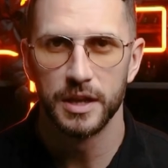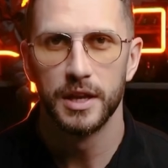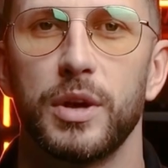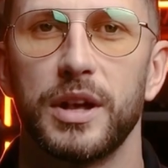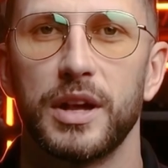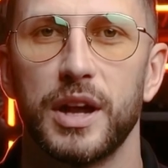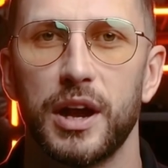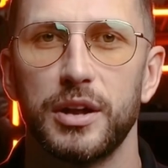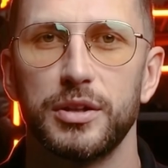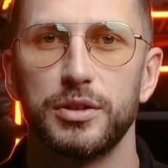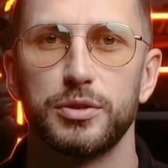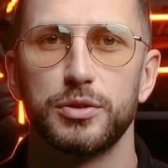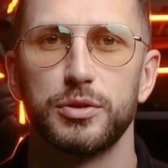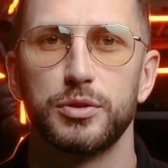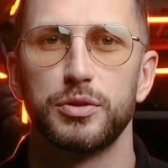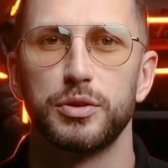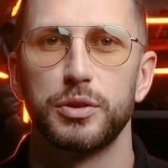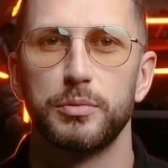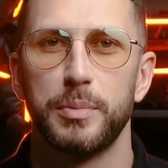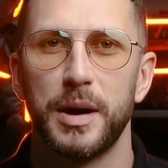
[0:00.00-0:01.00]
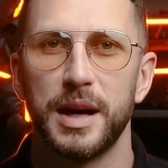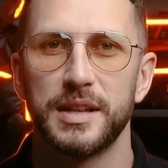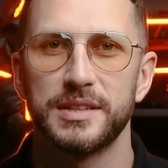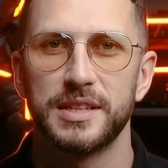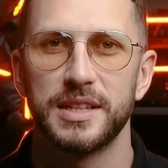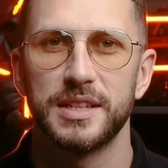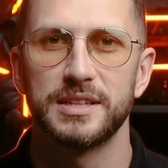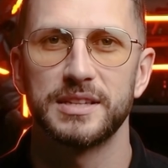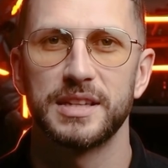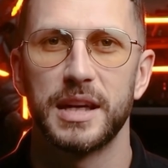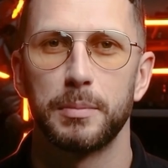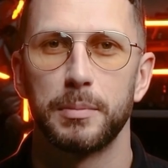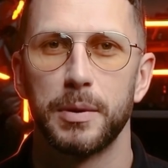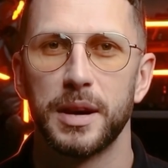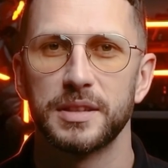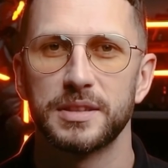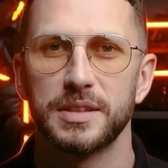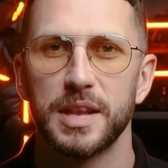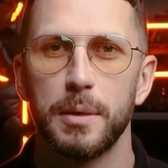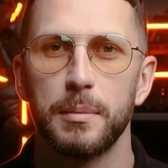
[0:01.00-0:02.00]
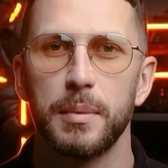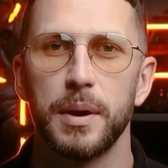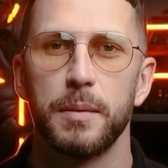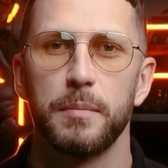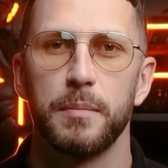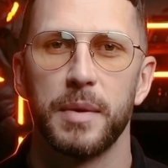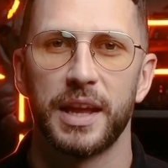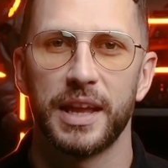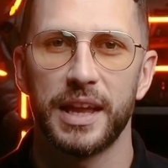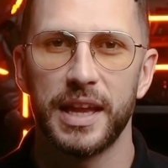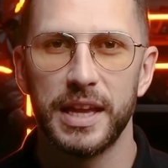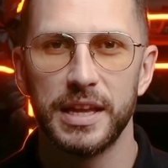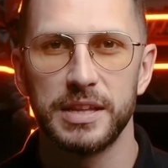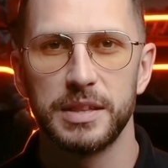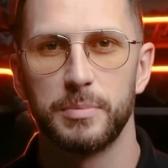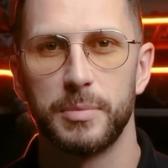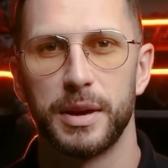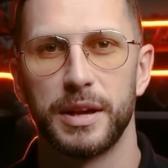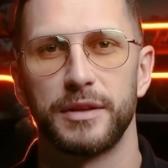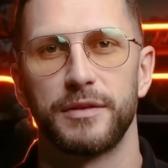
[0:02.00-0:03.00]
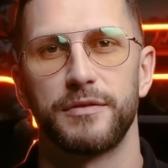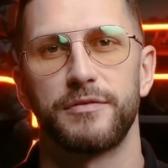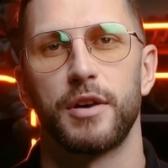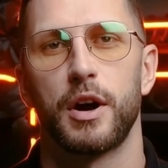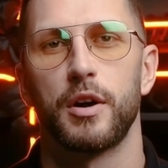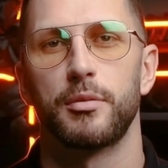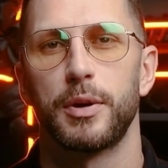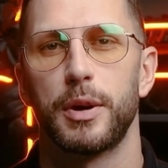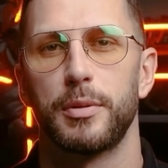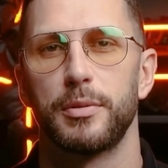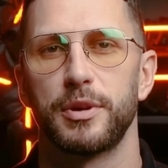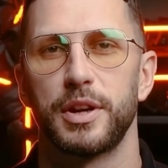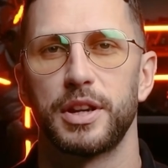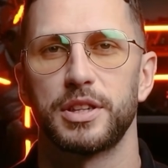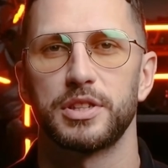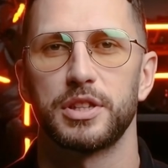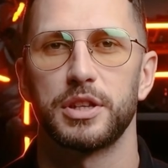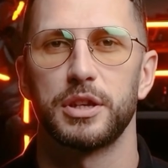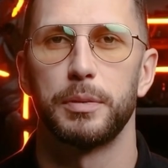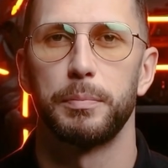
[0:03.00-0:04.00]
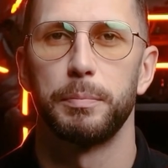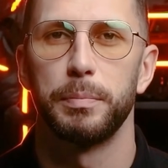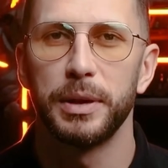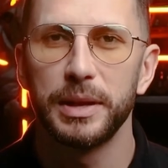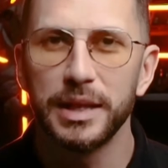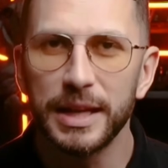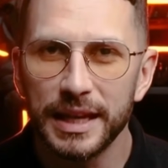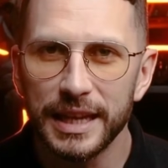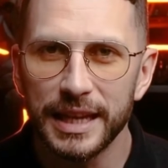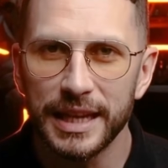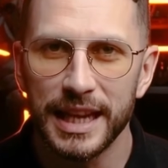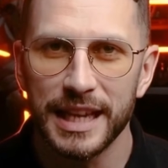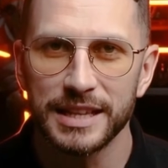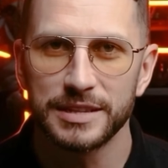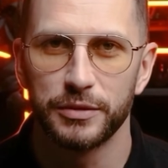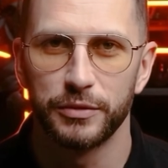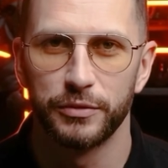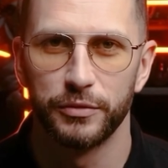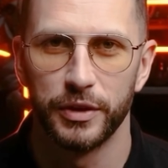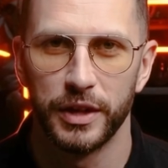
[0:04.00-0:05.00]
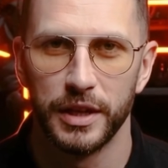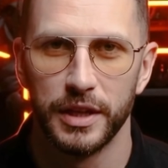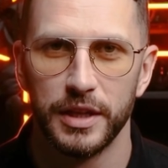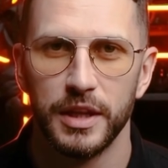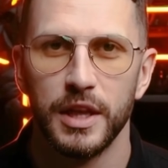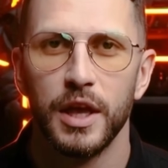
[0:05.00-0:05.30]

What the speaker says: We guide you through the basics step by step, making independent file preparation completely hassle-free.